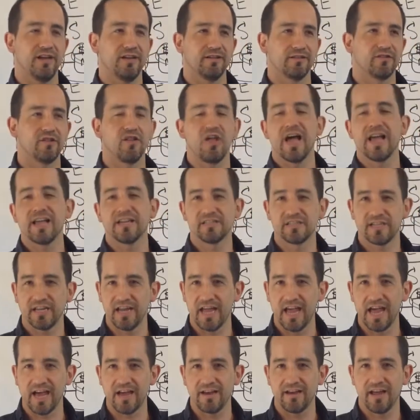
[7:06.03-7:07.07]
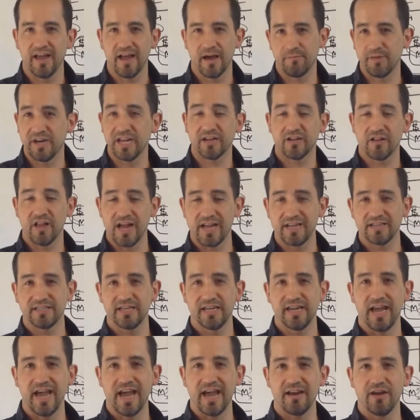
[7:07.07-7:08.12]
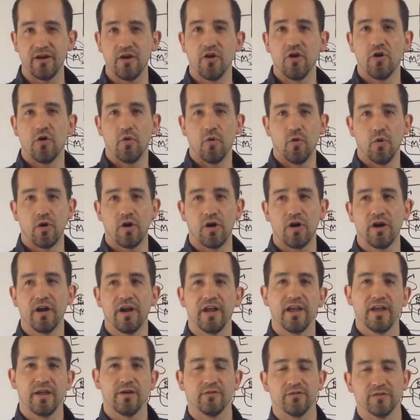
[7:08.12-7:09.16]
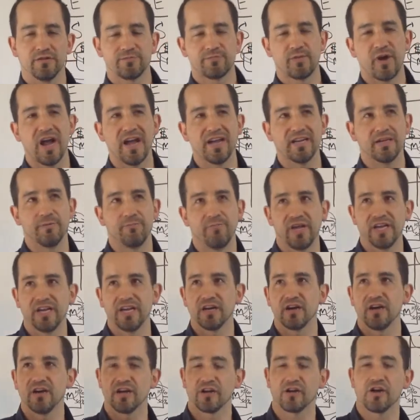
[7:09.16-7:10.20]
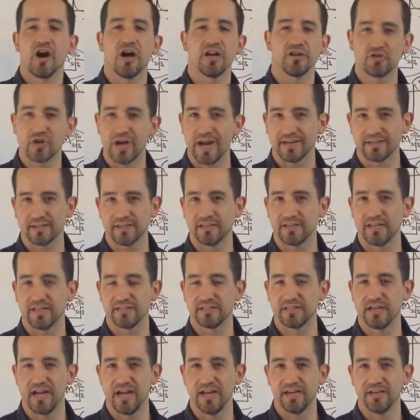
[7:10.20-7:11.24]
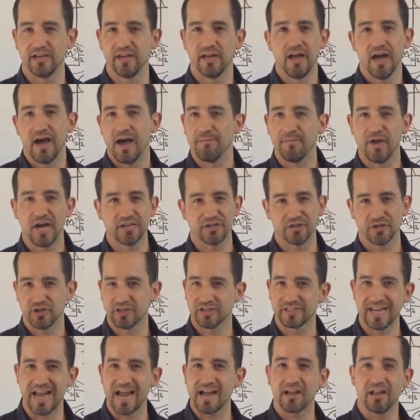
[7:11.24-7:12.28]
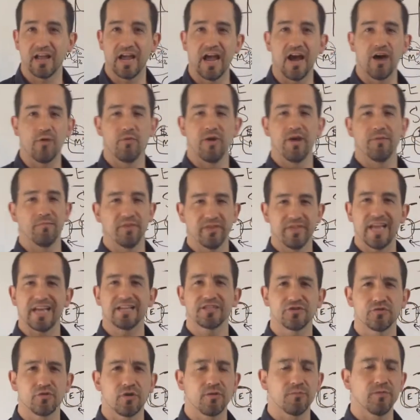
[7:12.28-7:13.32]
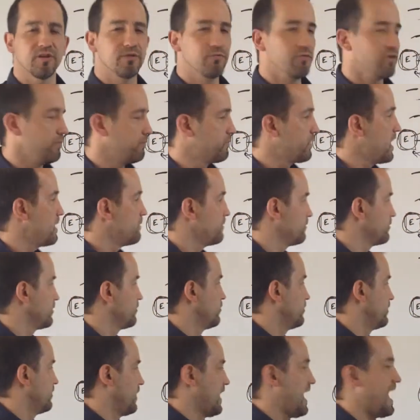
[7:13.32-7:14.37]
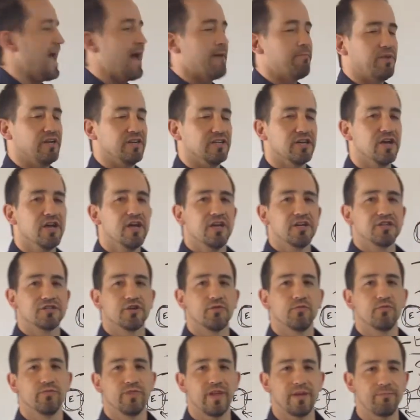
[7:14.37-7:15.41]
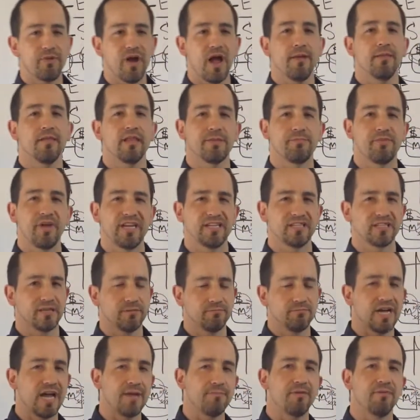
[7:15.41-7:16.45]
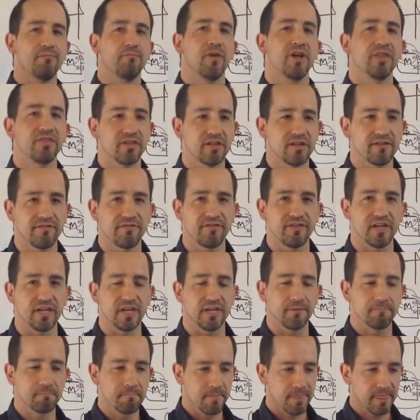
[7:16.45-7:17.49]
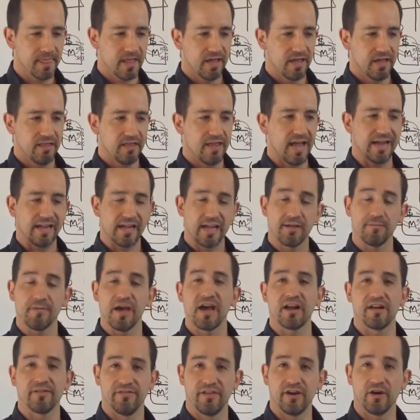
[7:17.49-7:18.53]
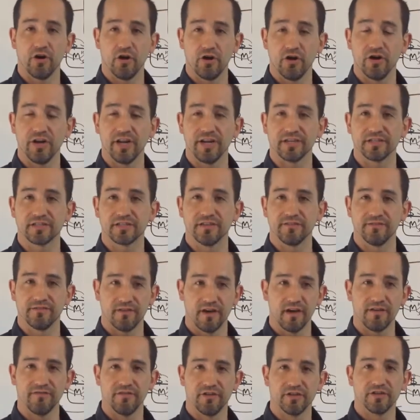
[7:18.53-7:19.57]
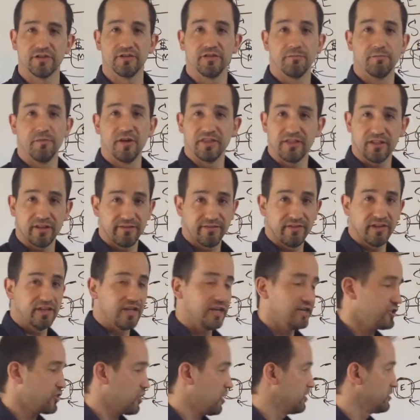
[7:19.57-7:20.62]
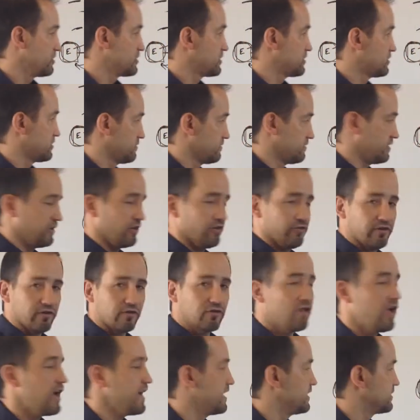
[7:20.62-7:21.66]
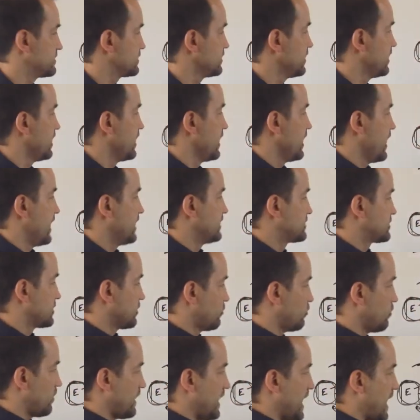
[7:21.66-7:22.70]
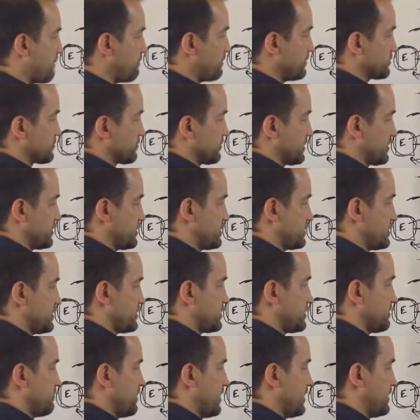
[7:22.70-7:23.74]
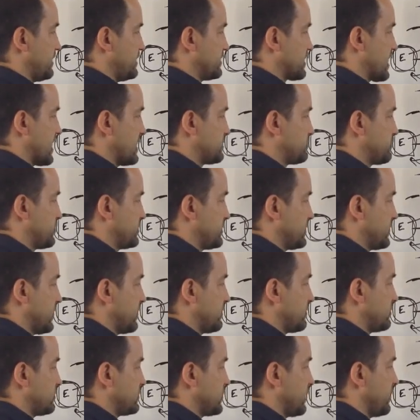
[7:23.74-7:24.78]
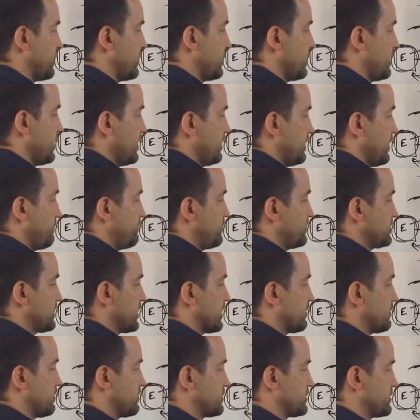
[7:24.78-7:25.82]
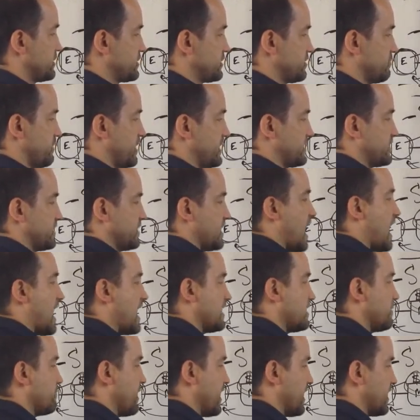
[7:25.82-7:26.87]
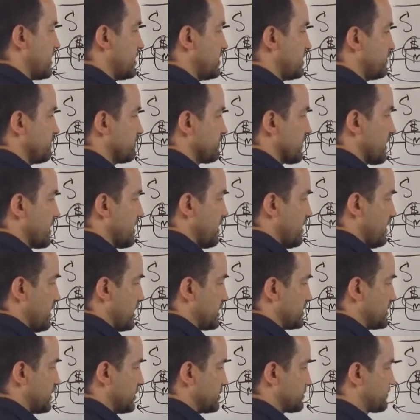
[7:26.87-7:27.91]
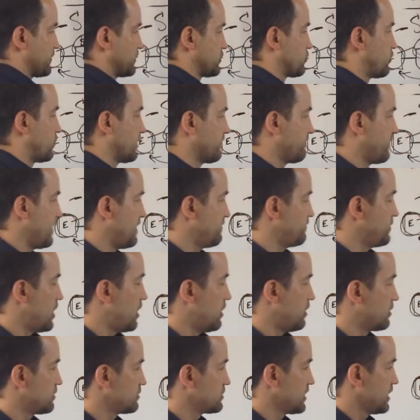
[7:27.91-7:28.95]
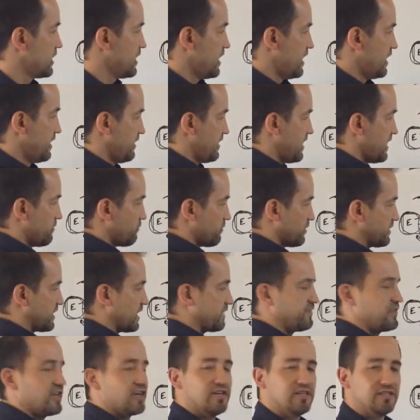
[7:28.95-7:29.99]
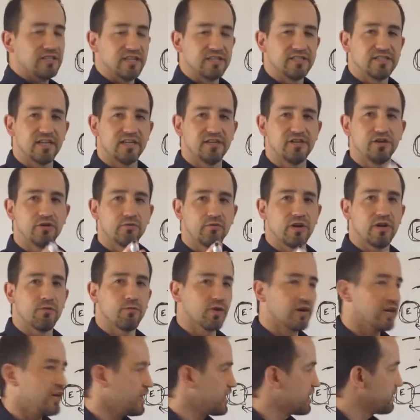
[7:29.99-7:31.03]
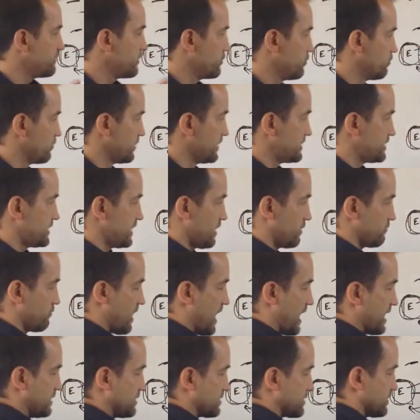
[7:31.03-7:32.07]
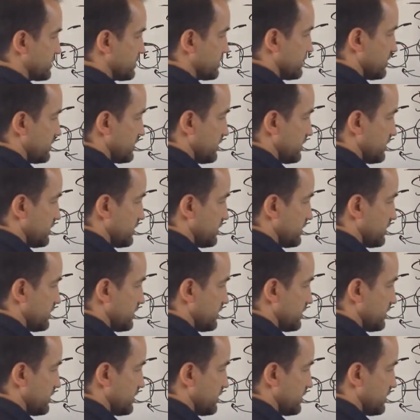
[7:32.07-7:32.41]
clients they had, or it was probably depending on a contract that they signed. I'm not sure exactly how it went, but that's normally what happened. So they probably paid some type of monthly fee that came out of their earnings of the monthly fee they charged their clients. And so what happens with this system that these guys put together is they put together a system that's in high demand, that sells for $25. Then what they've done is they said, you know what, we're going to give you resale rights,